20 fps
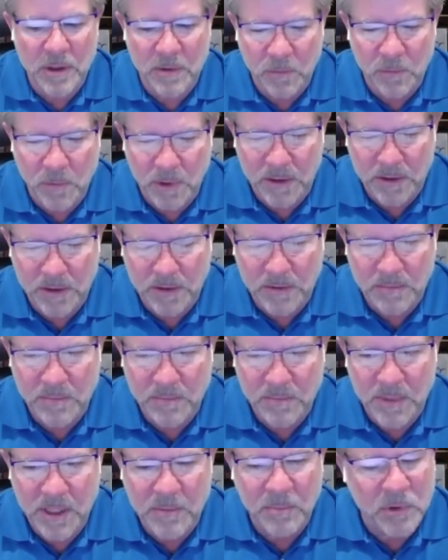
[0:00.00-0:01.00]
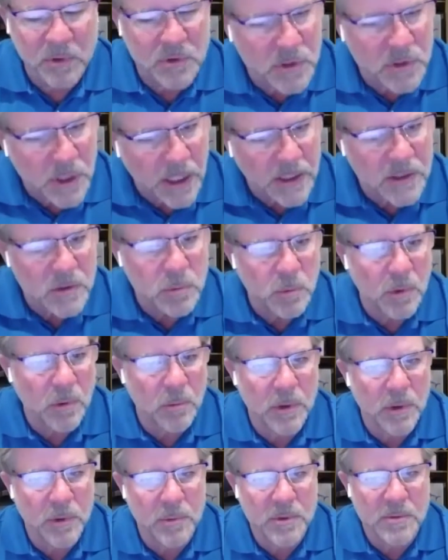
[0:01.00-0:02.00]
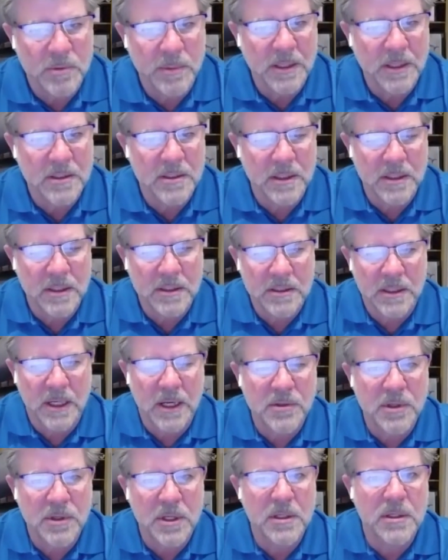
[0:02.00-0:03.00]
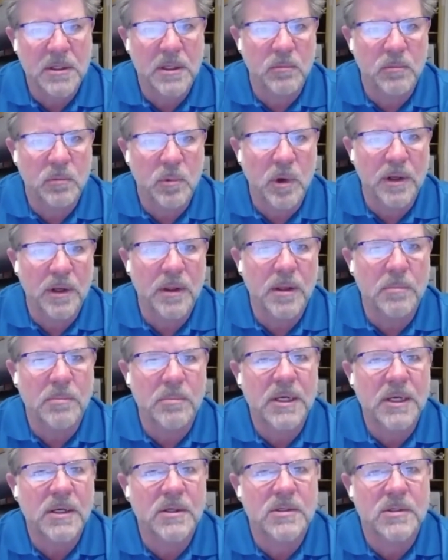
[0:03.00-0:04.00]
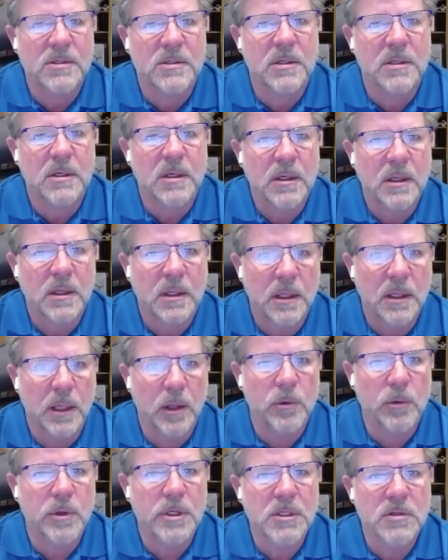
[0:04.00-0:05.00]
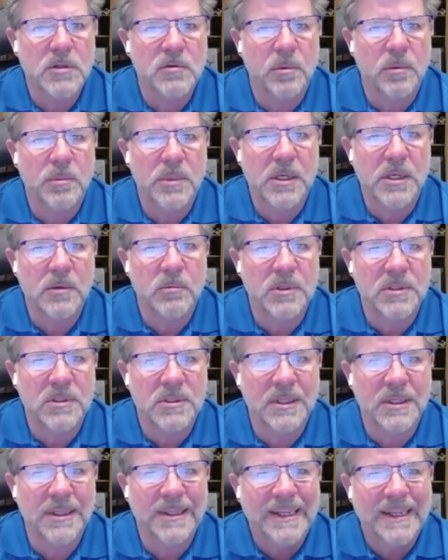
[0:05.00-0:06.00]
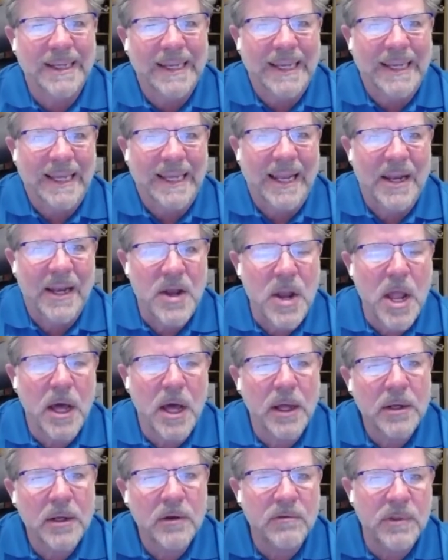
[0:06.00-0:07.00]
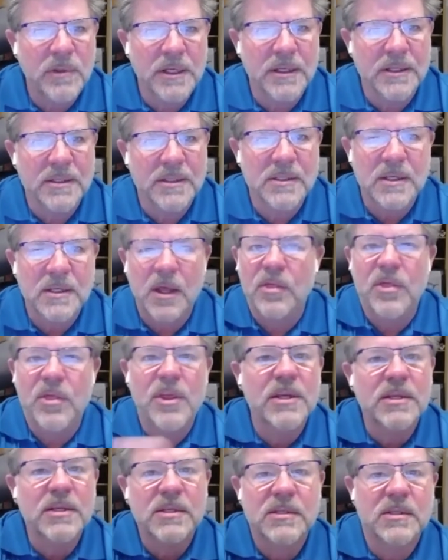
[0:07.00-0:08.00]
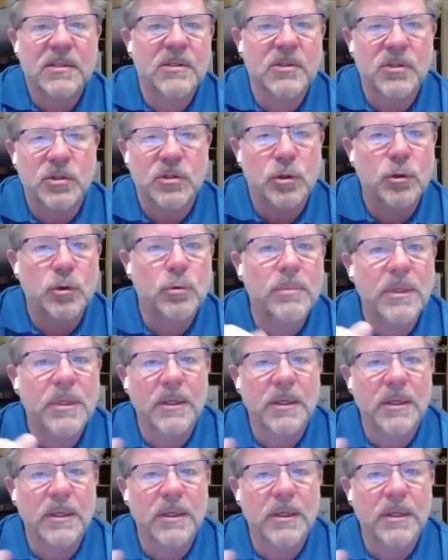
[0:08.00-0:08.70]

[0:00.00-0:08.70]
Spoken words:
what people's thoughts were with respect to this. And I think that one of the biggest learnings for me was that none of this Zoom